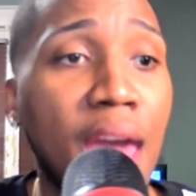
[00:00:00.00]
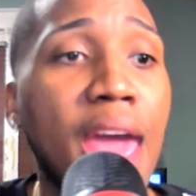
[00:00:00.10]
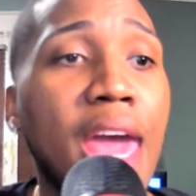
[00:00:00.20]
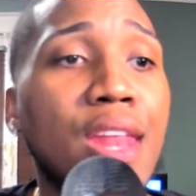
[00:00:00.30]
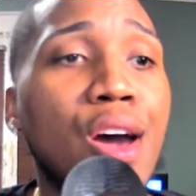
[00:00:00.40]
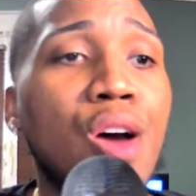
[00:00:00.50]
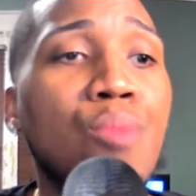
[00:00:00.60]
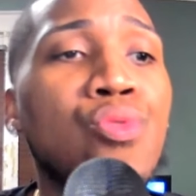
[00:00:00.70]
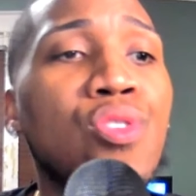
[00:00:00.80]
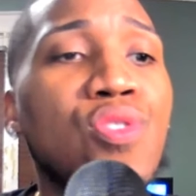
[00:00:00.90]
And um,
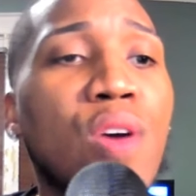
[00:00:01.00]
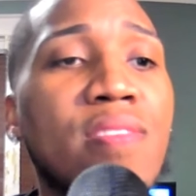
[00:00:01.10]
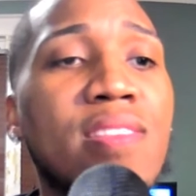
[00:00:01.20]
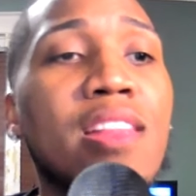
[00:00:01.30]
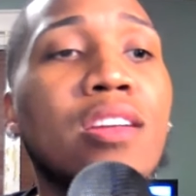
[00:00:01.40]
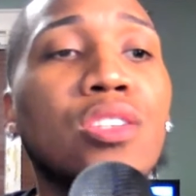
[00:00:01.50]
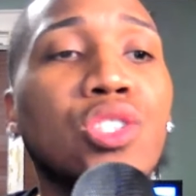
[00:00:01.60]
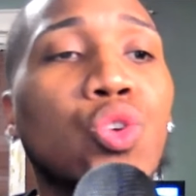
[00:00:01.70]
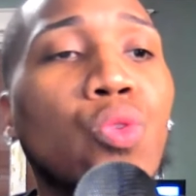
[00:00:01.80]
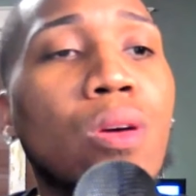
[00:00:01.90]
Brooke starts telling a story